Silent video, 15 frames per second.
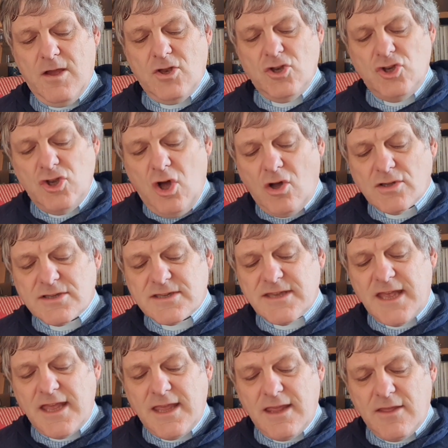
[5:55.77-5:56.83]
Not
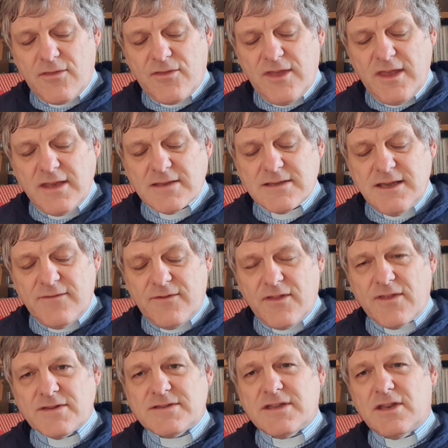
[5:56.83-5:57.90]
saying things of
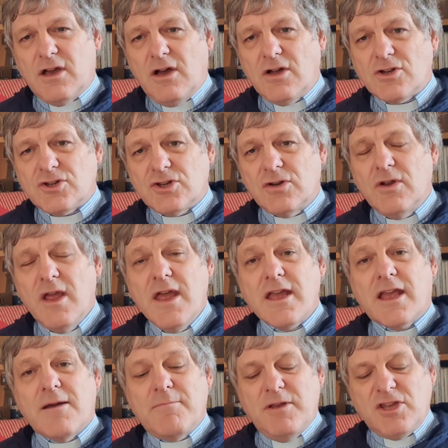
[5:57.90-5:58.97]
others that are true
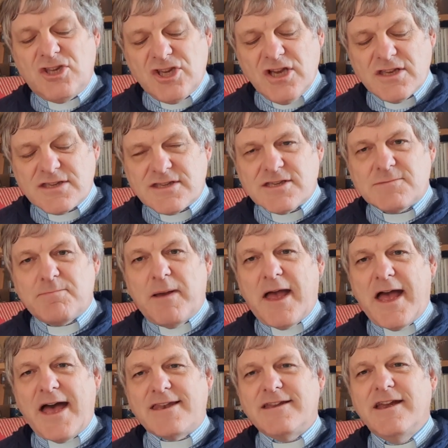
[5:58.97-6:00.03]
can be just as
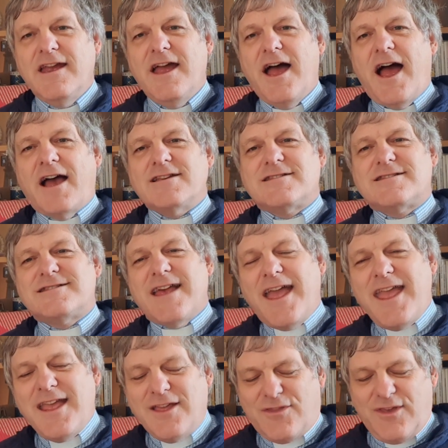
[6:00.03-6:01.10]
bad as
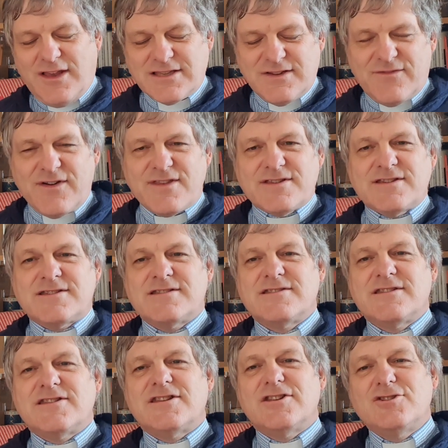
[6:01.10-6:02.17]
saying things of others
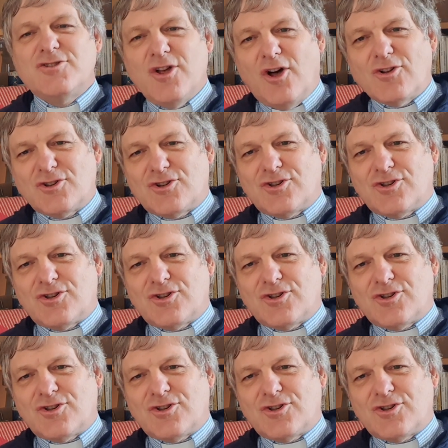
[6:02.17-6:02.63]
that are not